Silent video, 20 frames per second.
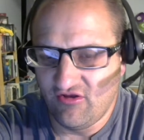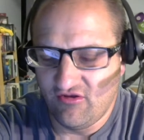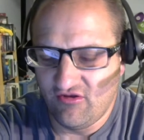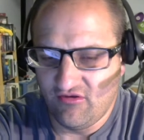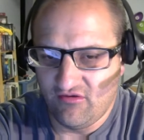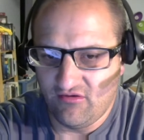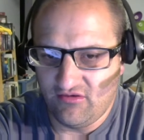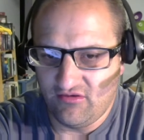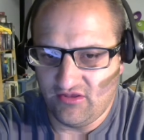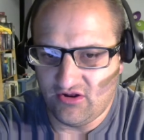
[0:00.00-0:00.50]

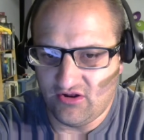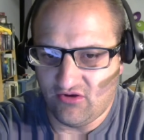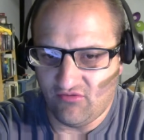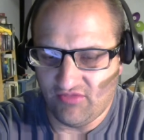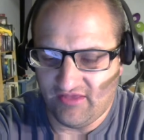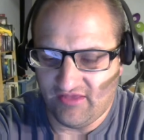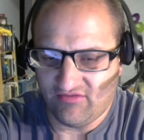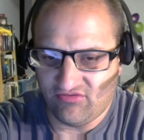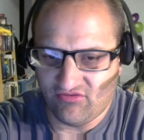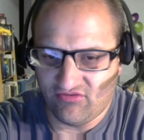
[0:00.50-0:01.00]
you know,
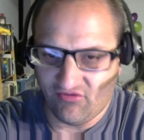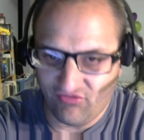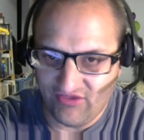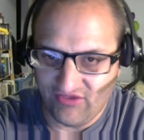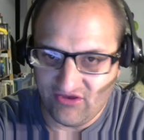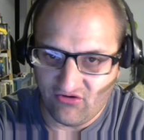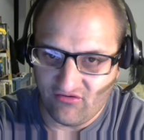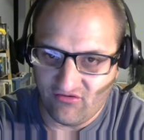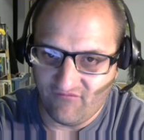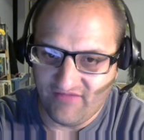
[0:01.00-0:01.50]
like the
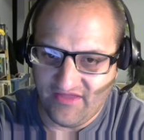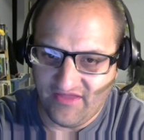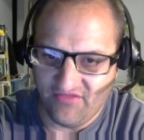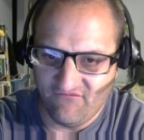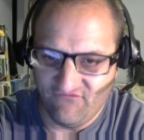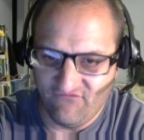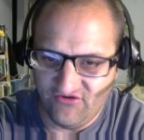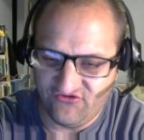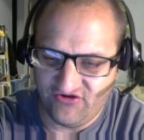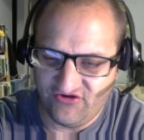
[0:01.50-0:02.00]
leader of that
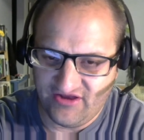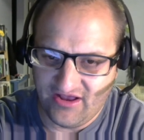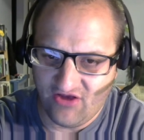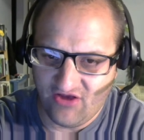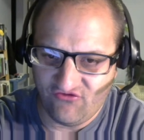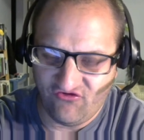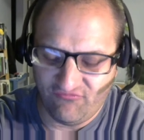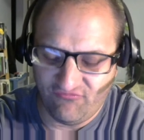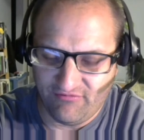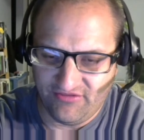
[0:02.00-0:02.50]
division now.
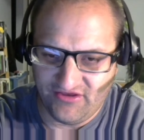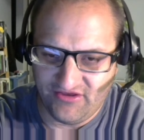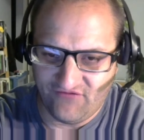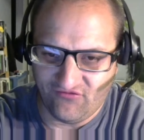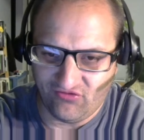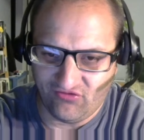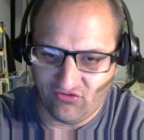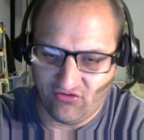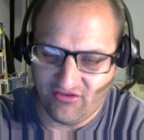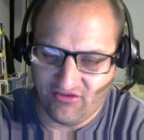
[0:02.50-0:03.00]
She's been there,
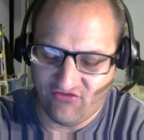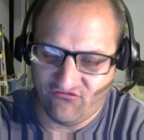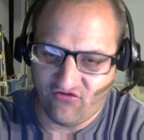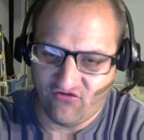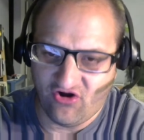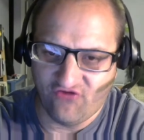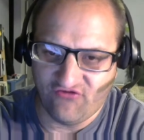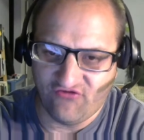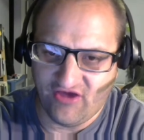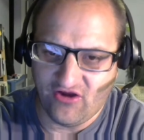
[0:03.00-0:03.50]
as far
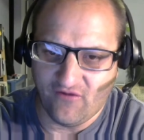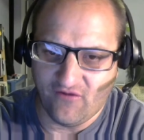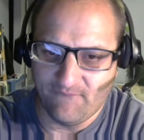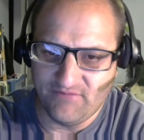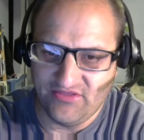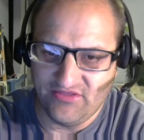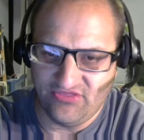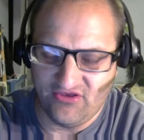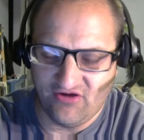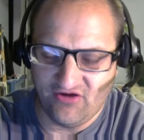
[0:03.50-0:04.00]
as I know,
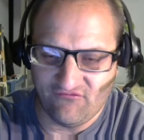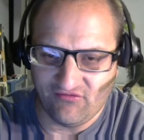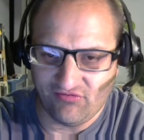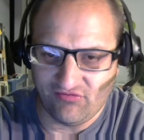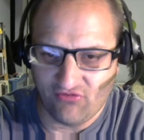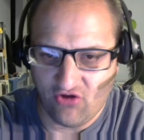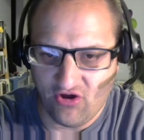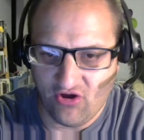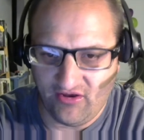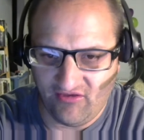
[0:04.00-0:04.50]
been there the
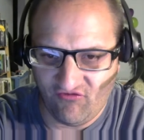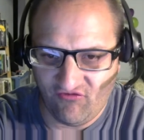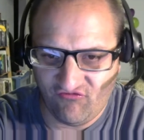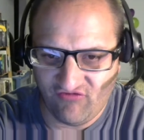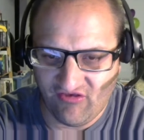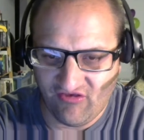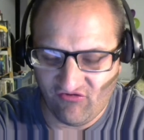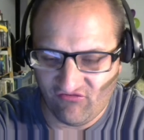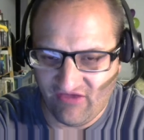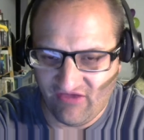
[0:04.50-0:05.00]
longest
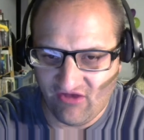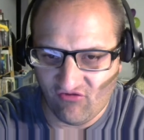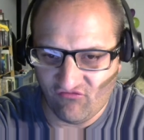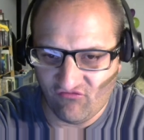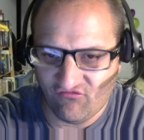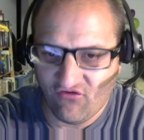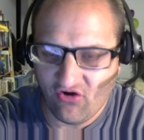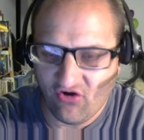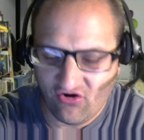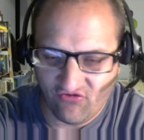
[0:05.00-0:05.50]
as
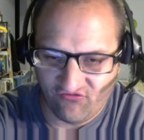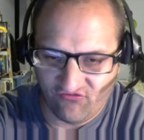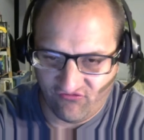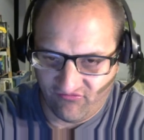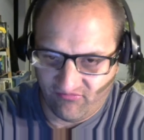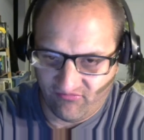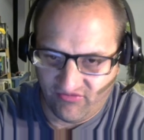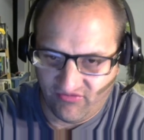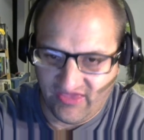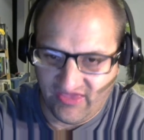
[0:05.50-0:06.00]
far as
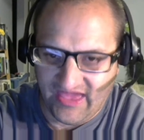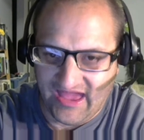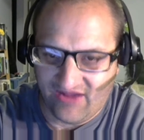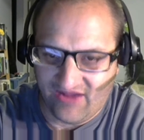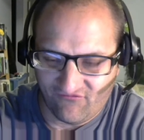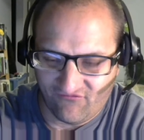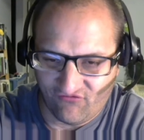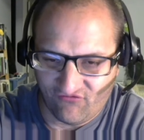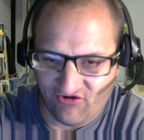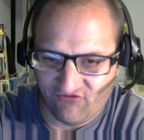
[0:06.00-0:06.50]
the
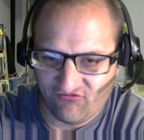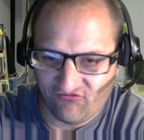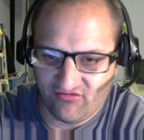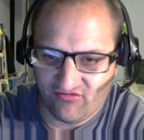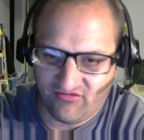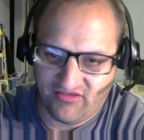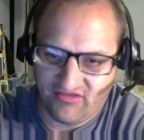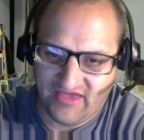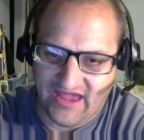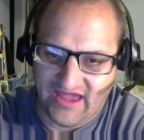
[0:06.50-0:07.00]
active
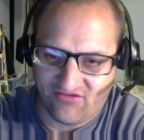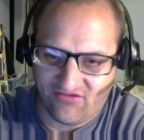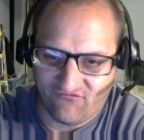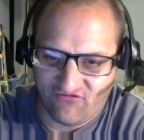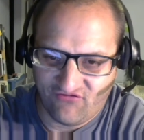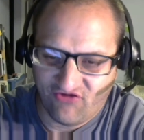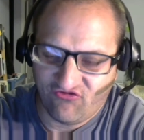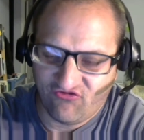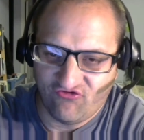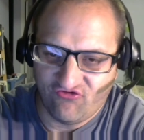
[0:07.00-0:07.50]

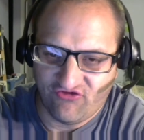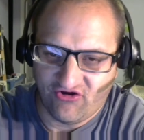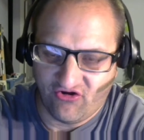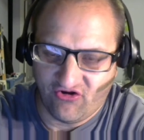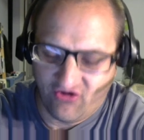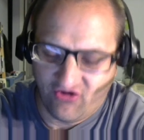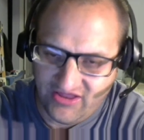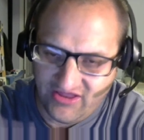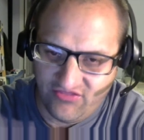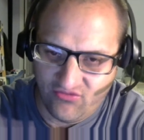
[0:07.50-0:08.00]
wrestlers that are
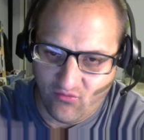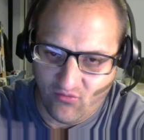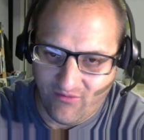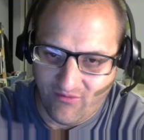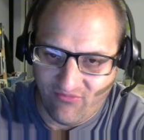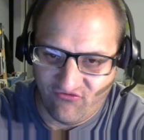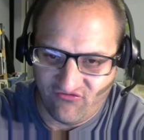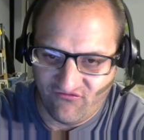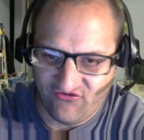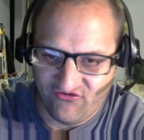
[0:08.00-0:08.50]
in the
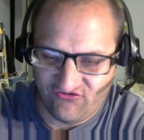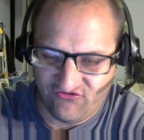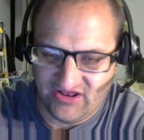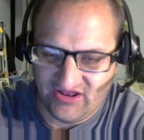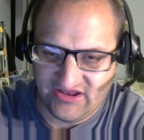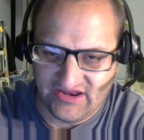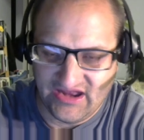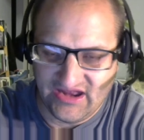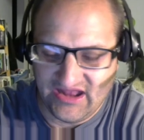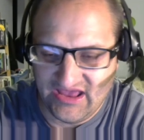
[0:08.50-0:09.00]
women's division
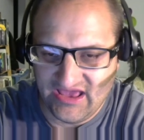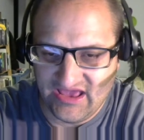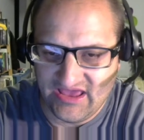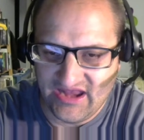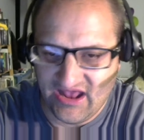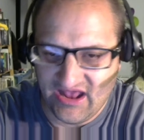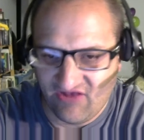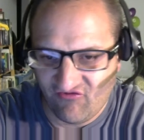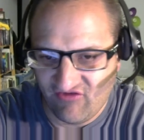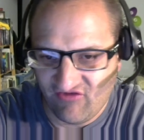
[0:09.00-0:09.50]

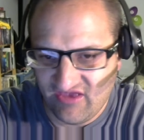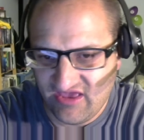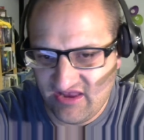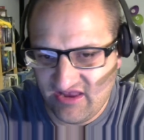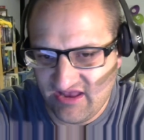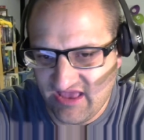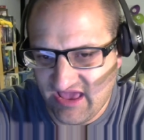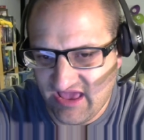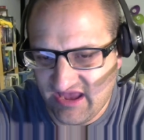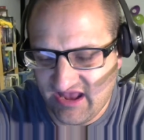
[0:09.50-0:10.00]
in
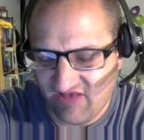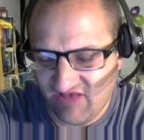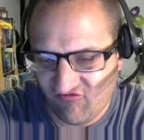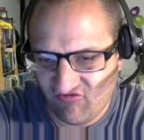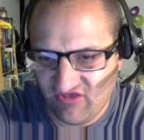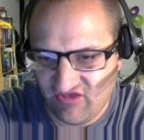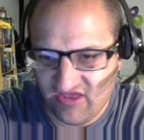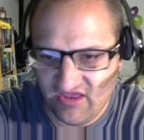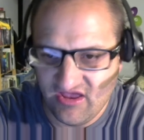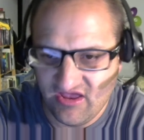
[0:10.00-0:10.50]

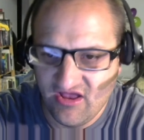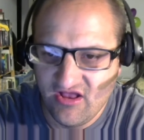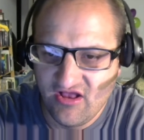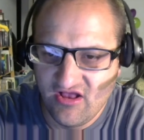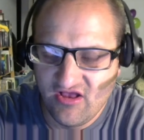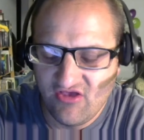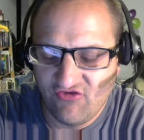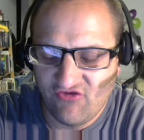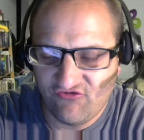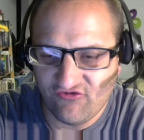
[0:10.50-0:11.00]
NXT.
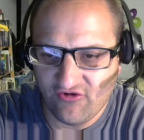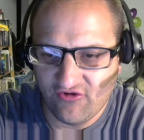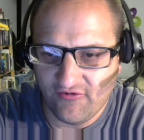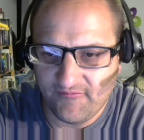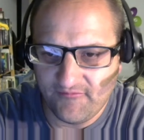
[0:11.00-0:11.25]
So